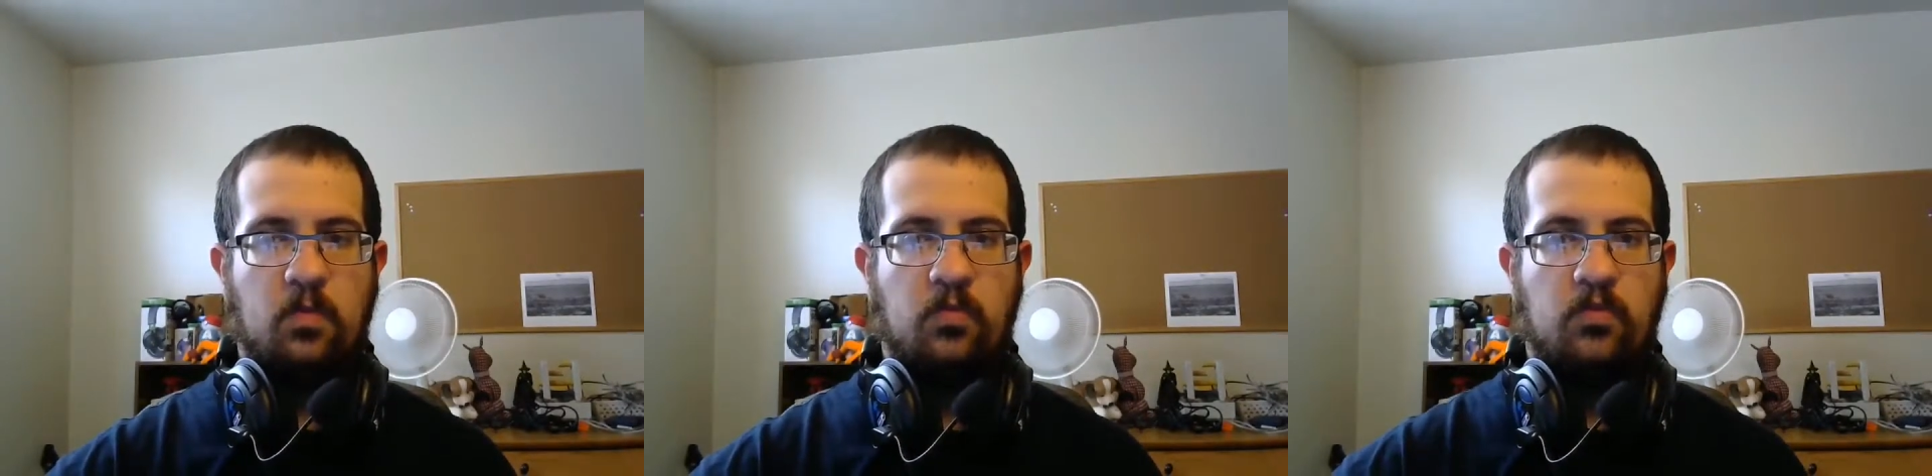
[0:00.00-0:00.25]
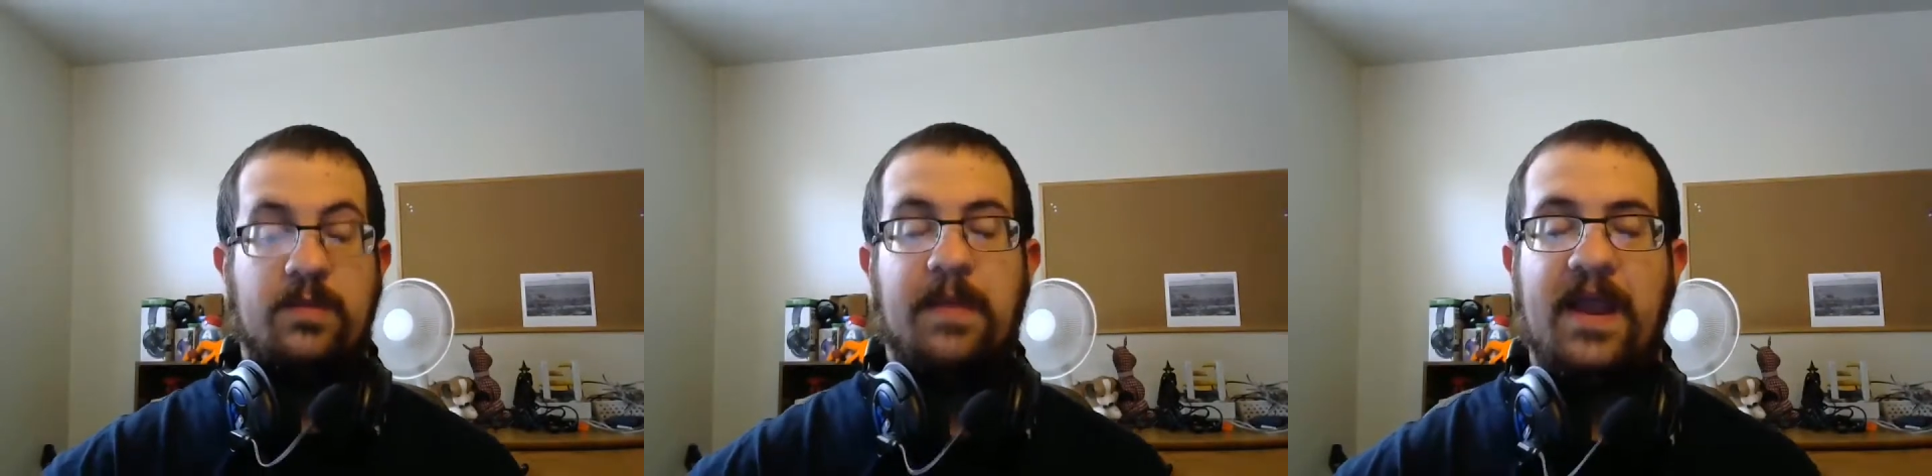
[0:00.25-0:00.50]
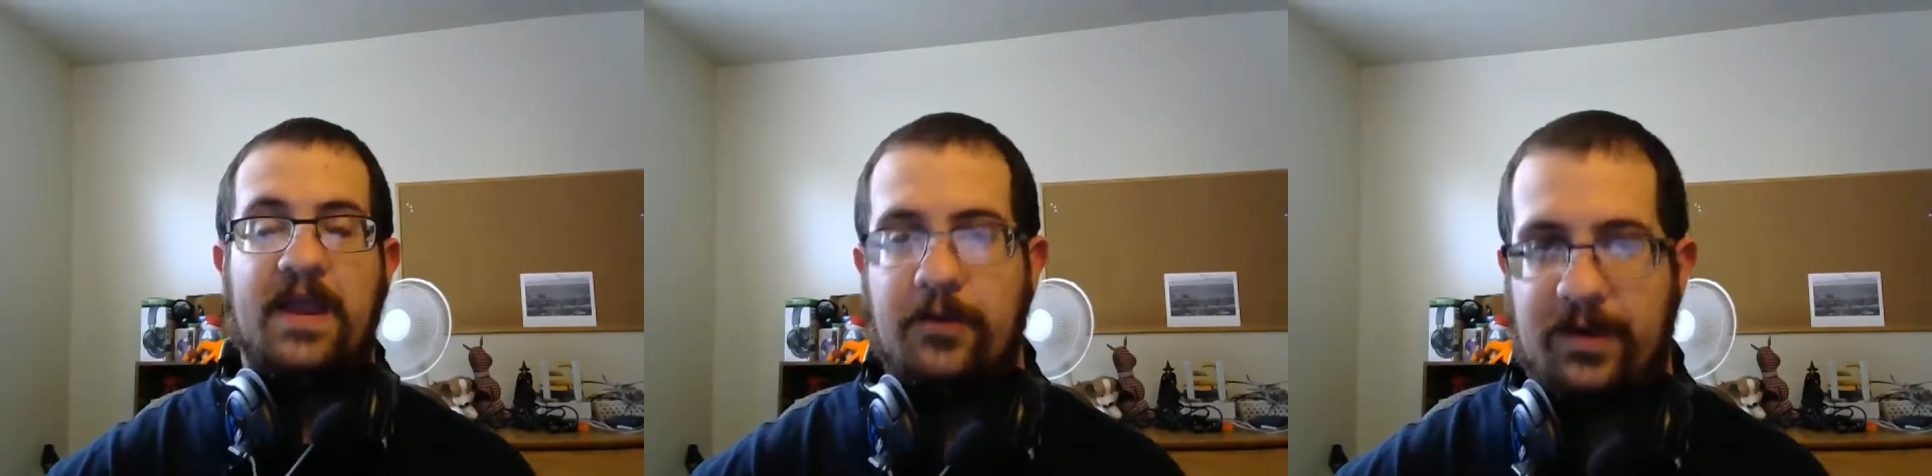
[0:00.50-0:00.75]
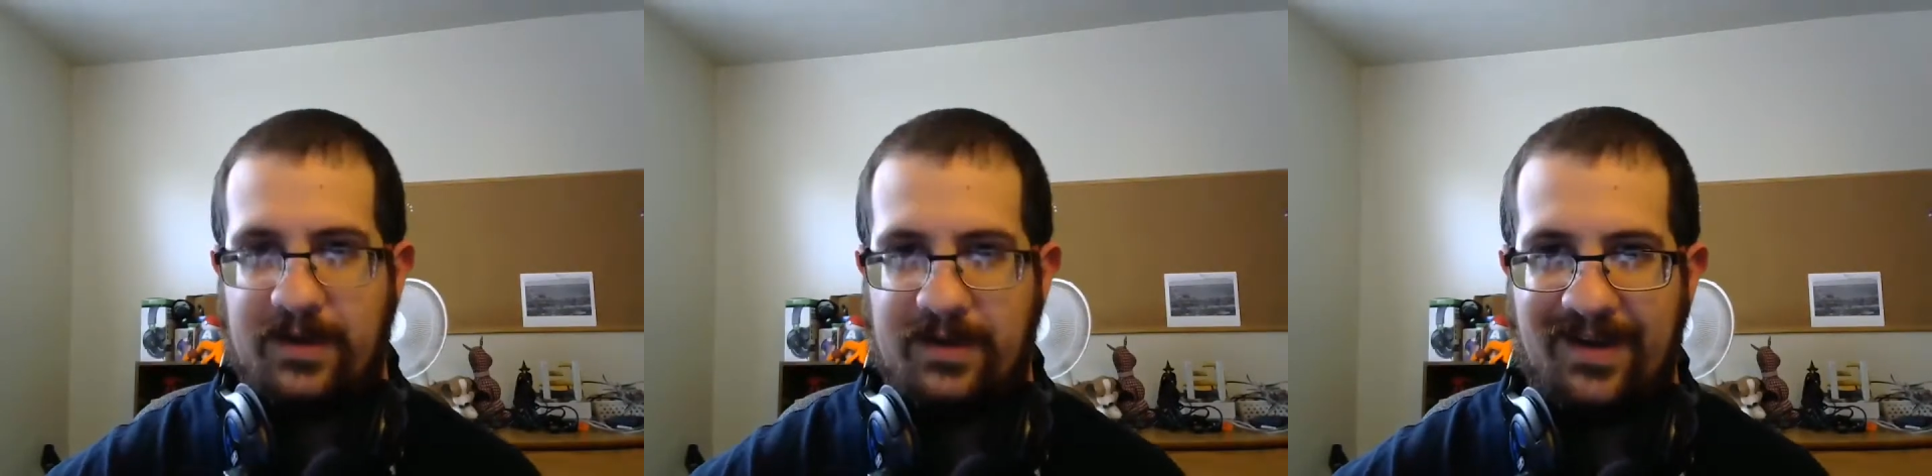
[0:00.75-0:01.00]

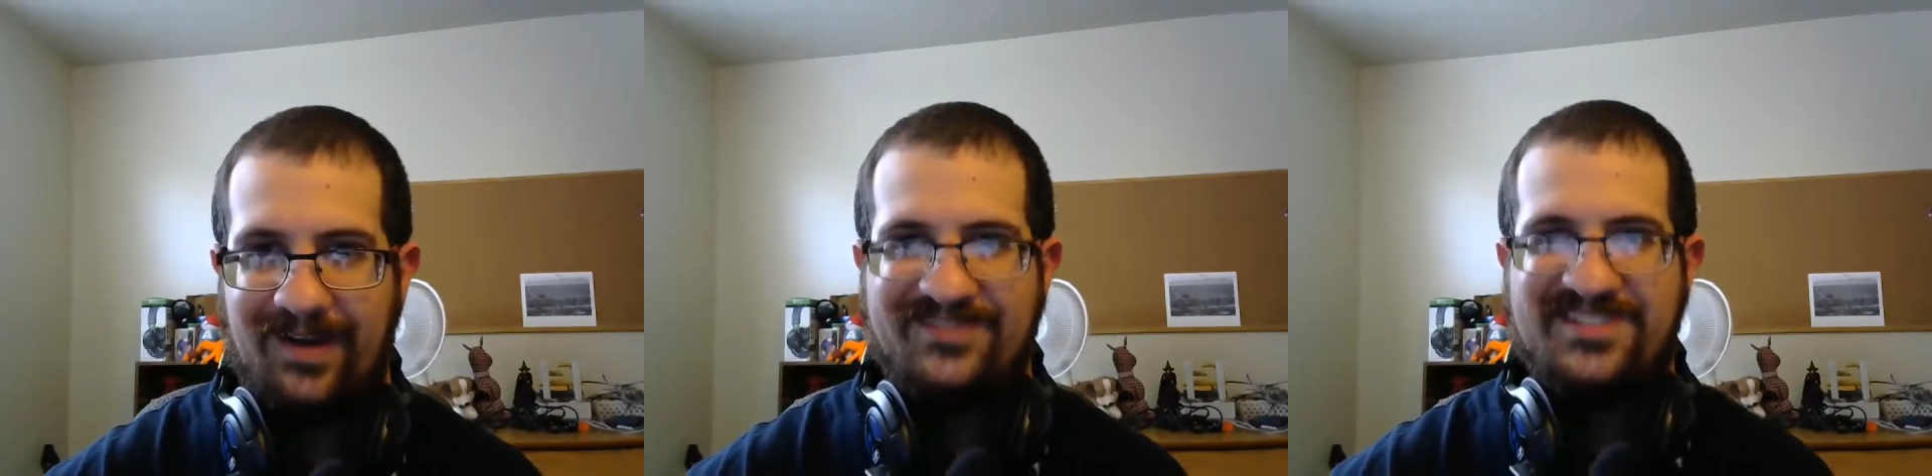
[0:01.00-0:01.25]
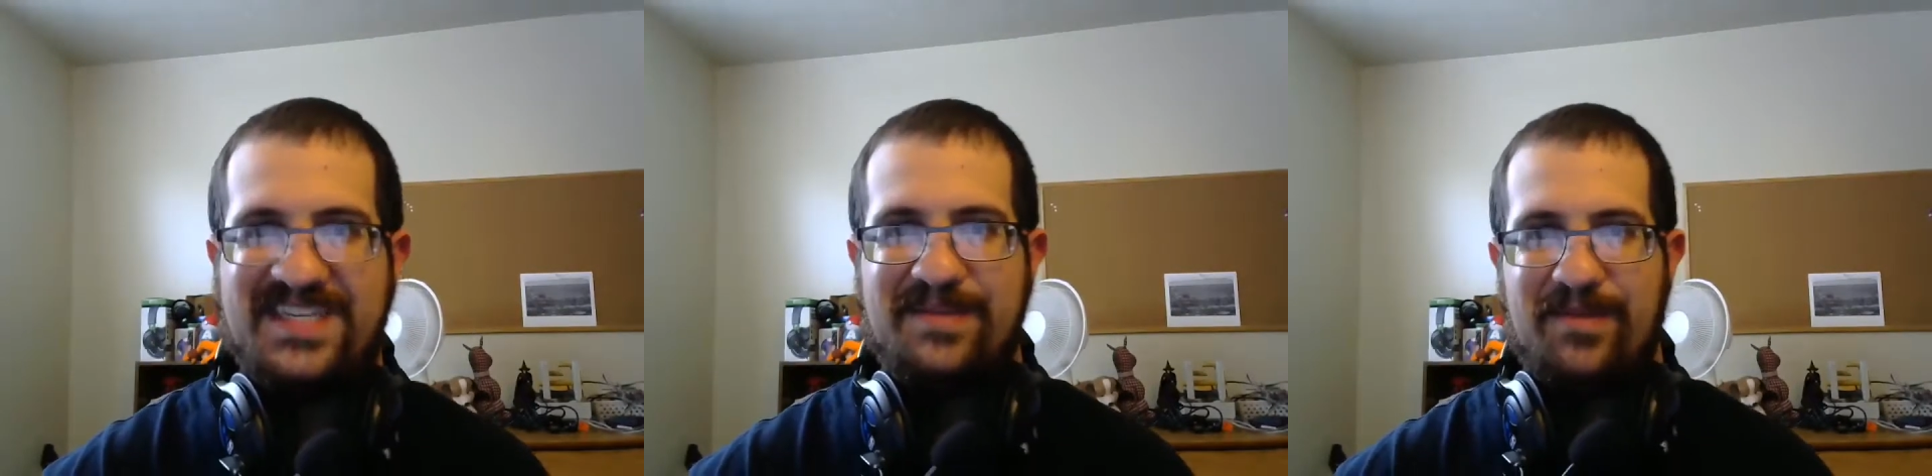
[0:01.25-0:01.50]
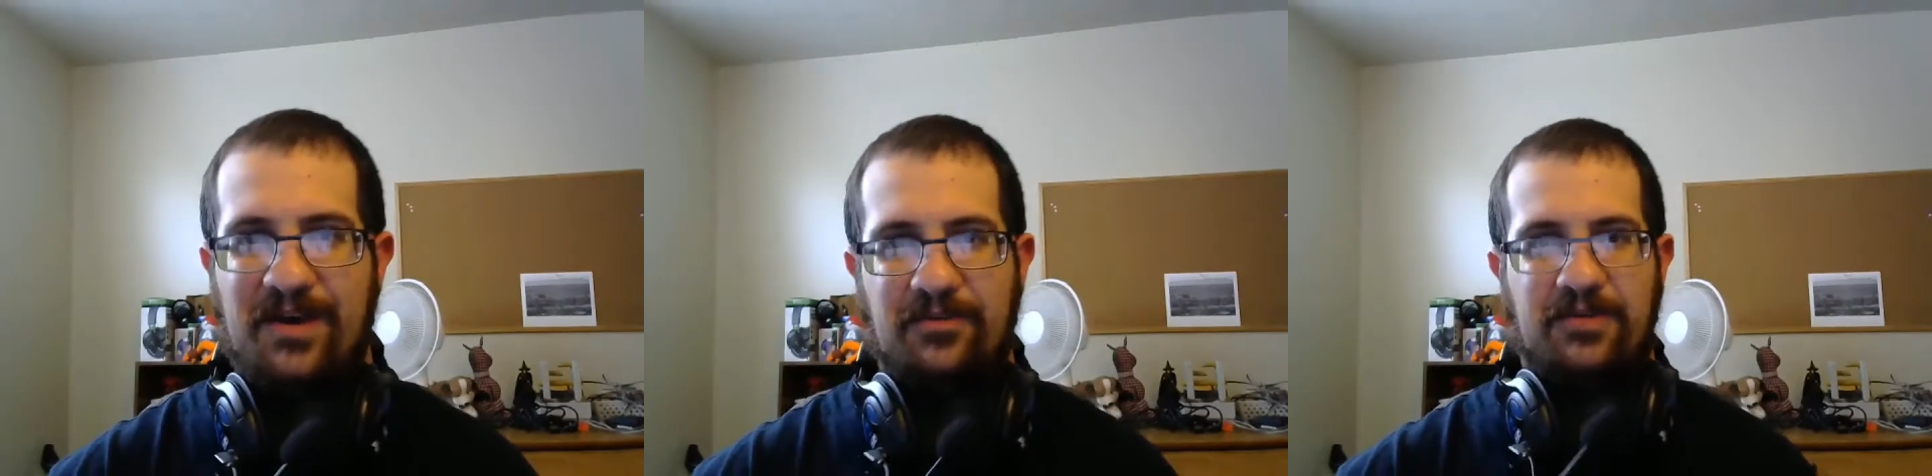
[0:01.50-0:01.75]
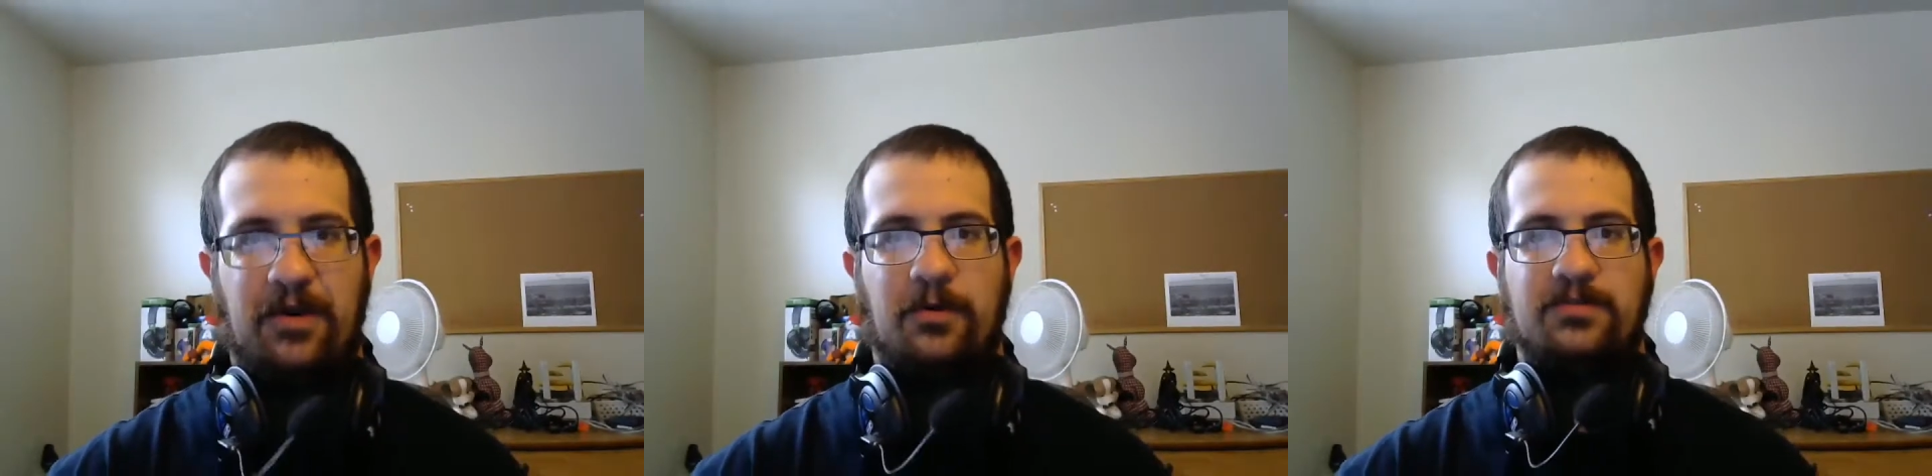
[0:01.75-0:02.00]
repairing
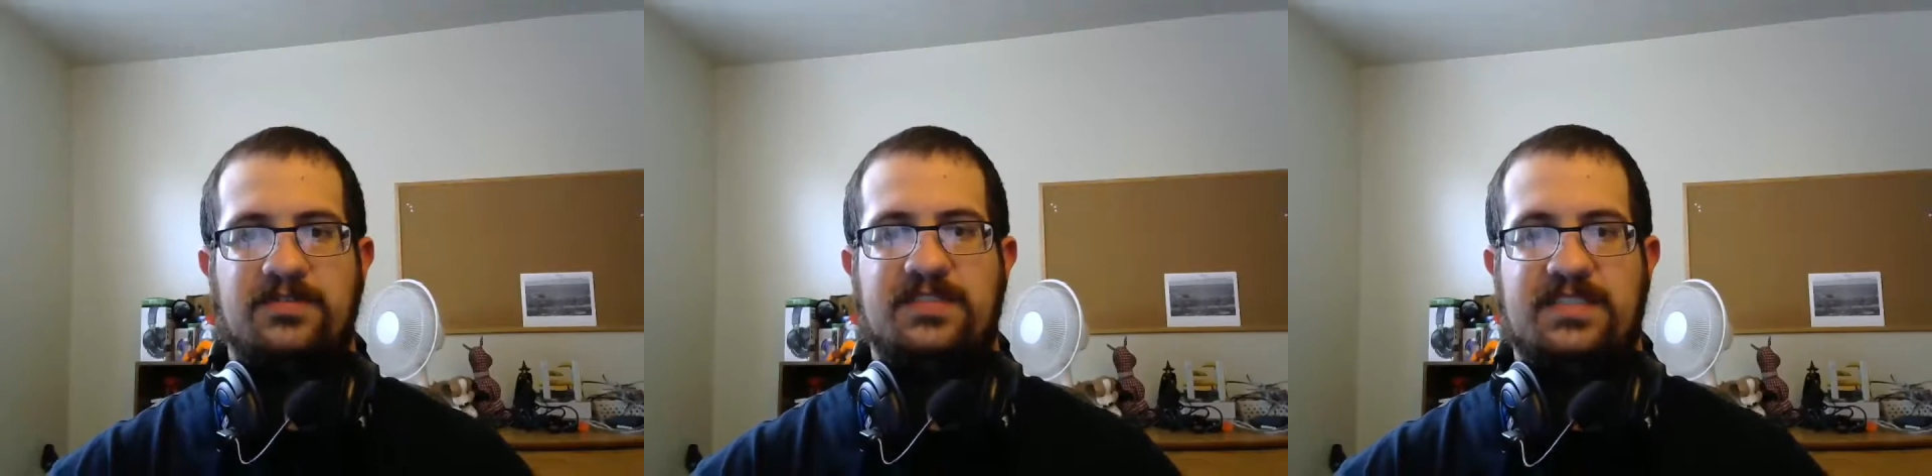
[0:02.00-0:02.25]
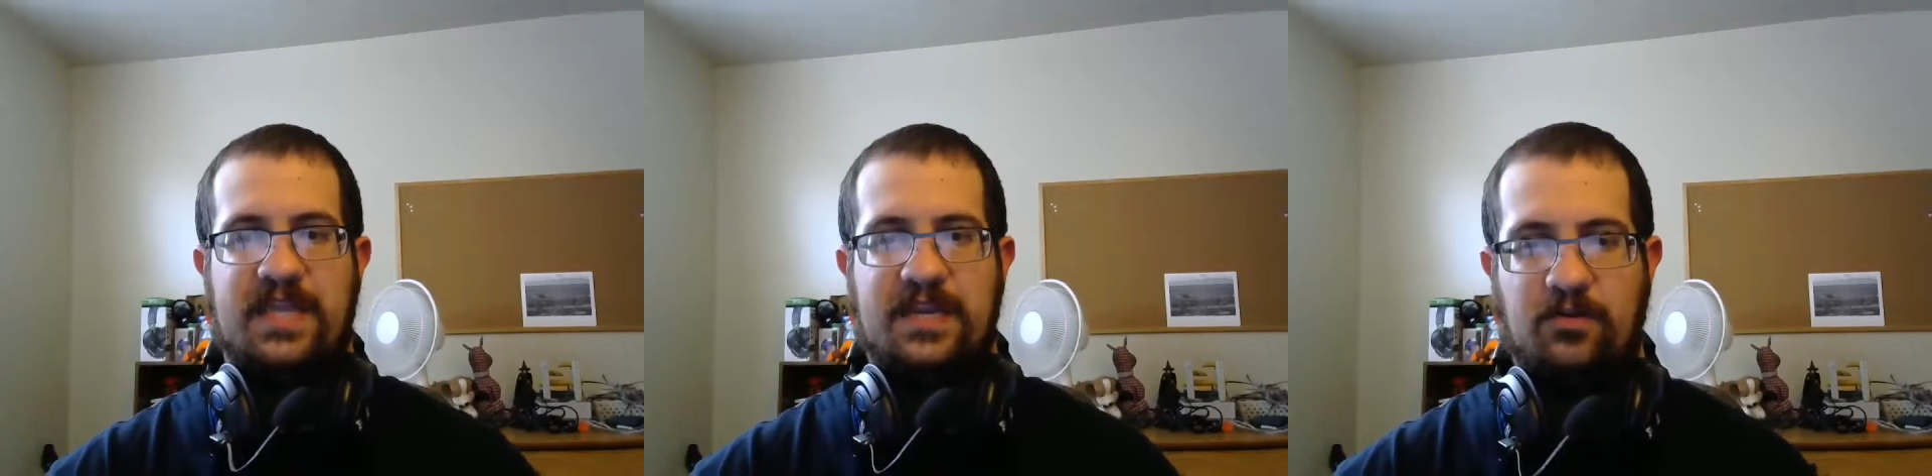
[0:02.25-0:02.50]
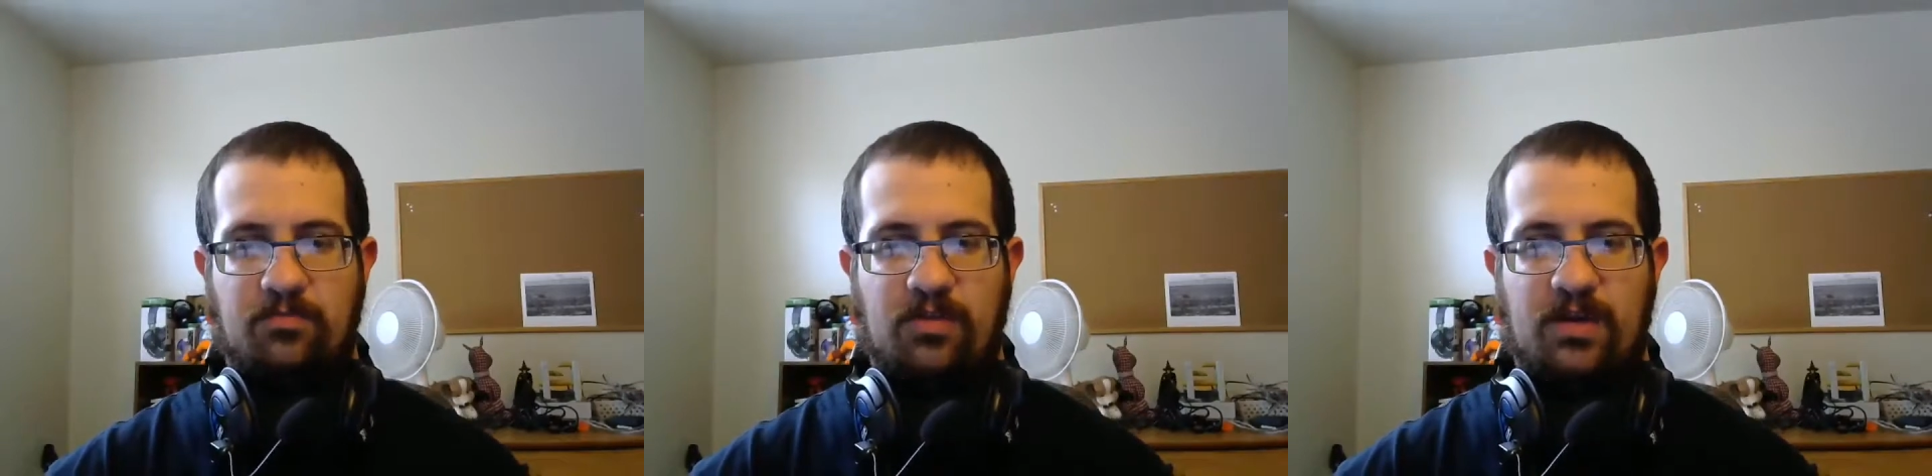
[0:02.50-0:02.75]
of Team Hell,